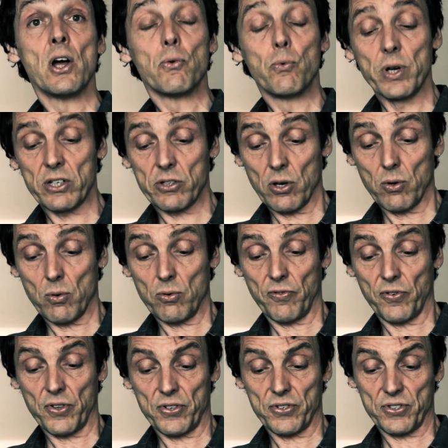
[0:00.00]
retold
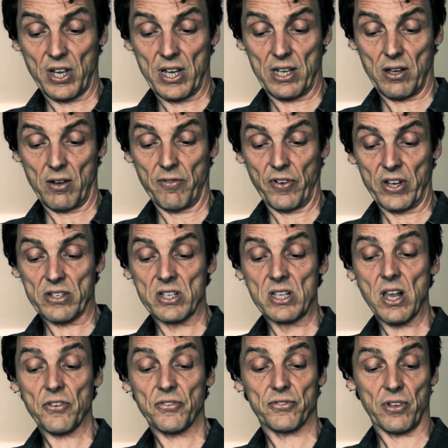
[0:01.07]
for the sake of its
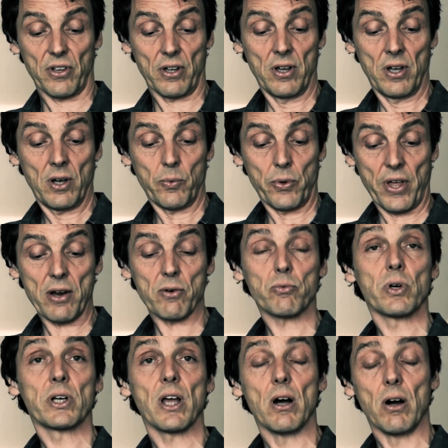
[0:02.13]
luster without
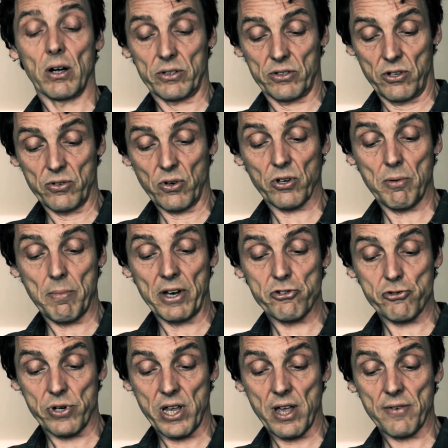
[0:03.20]
regard to documentary